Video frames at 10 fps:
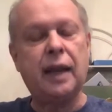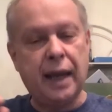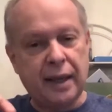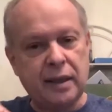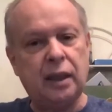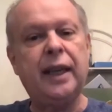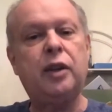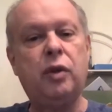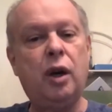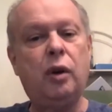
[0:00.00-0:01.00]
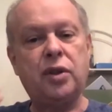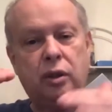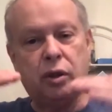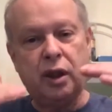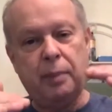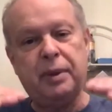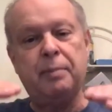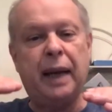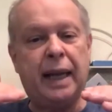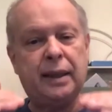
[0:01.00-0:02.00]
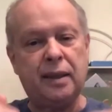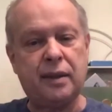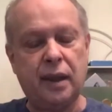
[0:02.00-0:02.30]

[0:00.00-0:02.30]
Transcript: as the leg grows to keep them balanced.